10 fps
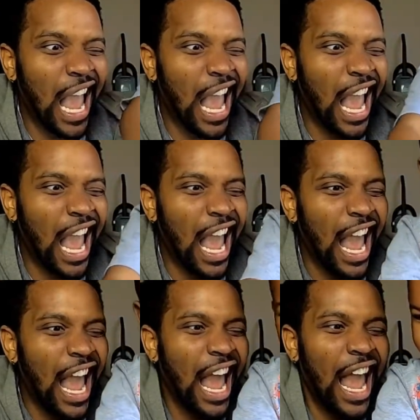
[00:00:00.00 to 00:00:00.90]

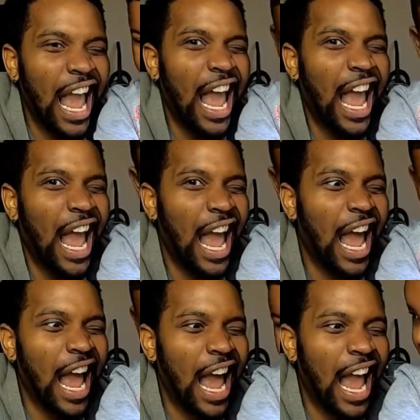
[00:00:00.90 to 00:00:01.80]

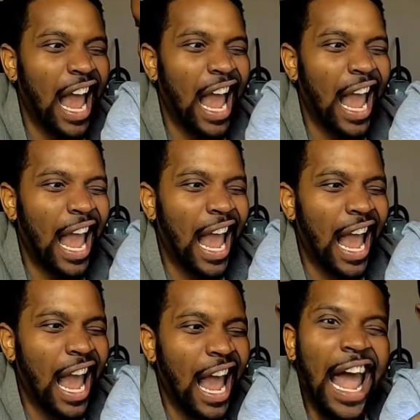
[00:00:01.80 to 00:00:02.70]

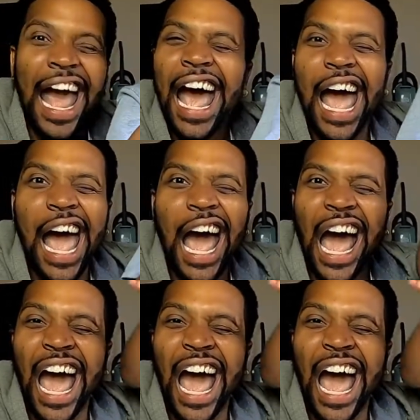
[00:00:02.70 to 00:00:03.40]
No words are spoken by the person on screen.